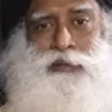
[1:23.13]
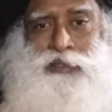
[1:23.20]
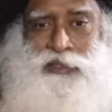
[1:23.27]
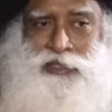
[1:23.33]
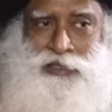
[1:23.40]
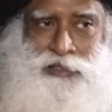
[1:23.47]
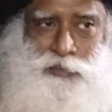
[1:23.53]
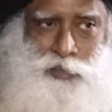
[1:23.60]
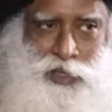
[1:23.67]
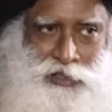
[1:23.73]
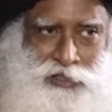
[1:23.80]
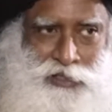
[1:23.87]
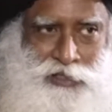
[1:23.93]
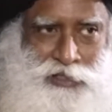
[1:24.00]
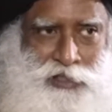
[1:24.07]
this
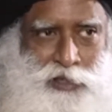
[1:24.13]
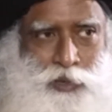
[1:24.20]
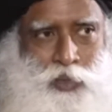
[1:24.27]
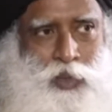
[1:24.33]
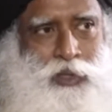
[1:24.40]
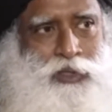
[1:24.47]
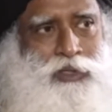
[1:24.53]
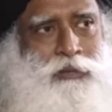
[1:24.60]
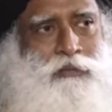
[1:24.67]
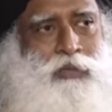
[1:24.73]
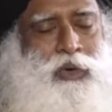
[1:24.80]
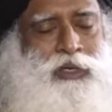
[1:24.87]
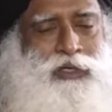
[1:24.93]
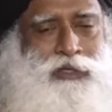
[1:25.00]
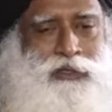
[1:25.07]
presence is what the
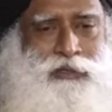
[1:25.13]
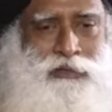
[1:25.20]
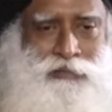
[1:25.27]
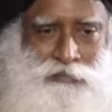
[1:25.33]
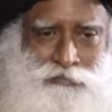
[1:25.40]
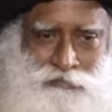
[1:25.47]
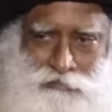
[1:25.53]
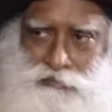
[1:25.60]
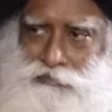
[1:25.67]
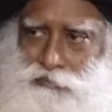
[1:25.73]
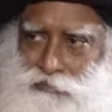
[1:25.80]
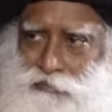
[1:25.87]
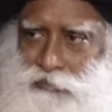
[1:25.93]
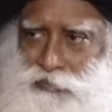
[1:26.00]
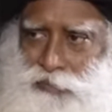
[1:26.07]
modern
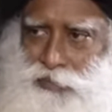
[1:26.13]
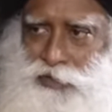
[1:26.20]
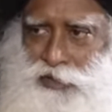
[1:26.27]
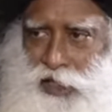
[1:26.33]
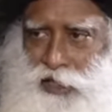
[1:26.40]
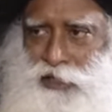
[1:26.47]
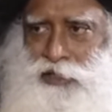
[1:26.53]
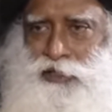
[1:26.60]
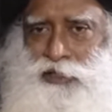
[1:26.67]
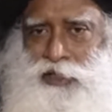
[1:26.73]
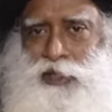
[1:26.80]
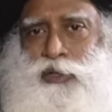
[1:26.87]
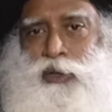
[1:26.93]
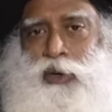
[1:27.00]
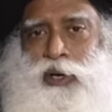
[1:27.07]
scientists
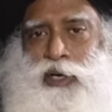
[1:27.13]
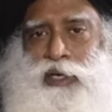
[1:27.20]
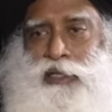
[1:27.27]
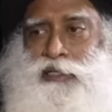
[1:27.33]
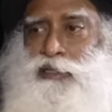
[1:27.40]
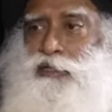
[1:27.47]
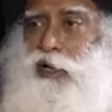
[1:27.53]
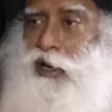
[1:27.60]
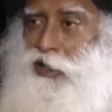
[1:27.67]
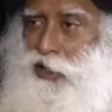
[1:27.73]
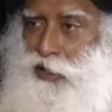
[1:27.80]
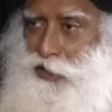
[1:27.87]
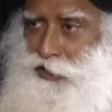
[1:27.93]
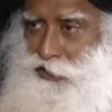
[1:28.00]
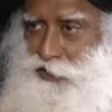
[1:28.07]
are calling as dark
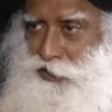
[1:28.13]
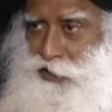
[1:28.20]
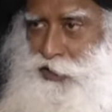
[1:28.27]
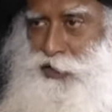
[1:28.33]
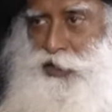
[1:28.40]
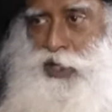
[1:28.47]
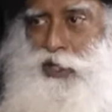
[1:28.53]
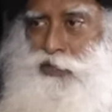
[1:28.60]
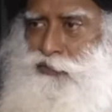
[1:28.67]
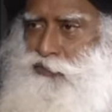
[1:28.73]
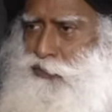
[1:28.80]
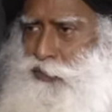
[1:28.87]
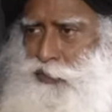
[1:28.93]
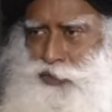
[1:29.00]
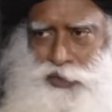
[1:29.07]
energy or dark
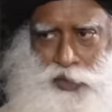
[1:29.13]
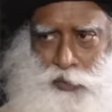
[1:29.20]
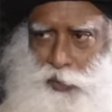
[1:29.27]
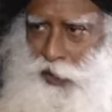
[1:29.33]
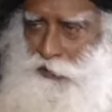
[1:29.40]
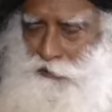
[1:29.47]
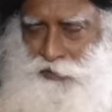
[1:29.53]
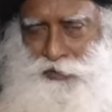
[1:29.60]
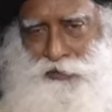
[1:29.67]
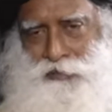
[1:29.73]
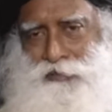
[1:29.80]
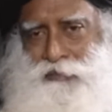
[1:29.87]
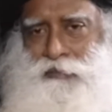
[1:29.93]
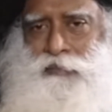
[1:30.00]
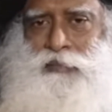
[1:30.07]
force or whatever.
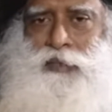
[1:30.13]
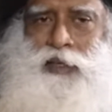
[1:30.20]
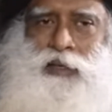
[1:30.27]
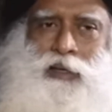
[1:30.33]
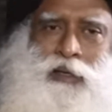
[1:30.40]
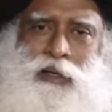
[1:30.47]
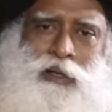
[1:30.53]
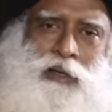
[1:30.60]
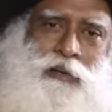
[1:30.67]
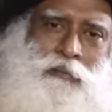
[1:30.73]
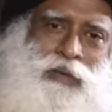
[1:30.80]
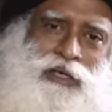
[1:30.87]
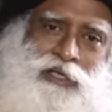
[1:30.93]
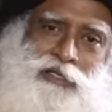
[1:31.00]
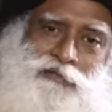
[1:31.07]

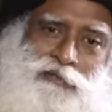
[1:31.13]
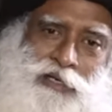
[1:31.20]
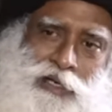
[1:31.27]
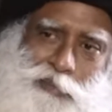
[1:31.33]
But it's very